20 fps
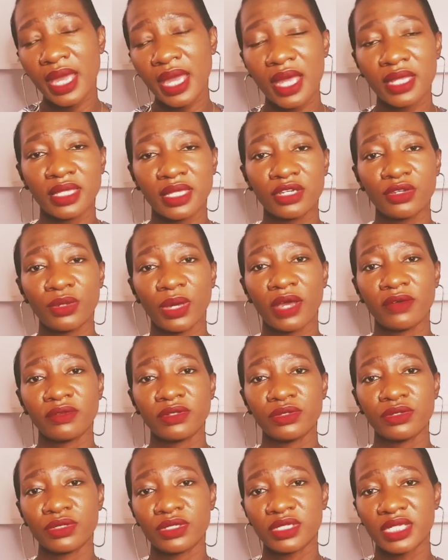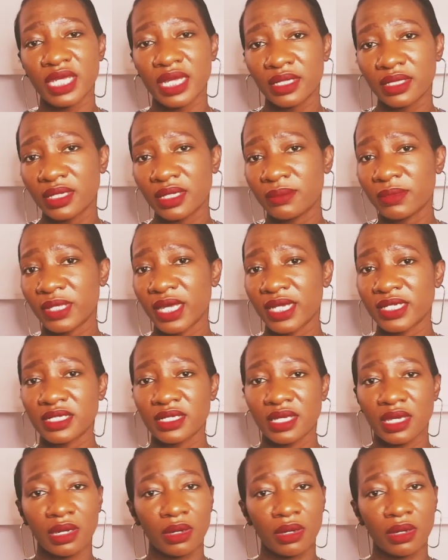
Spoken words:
and then you tell them that,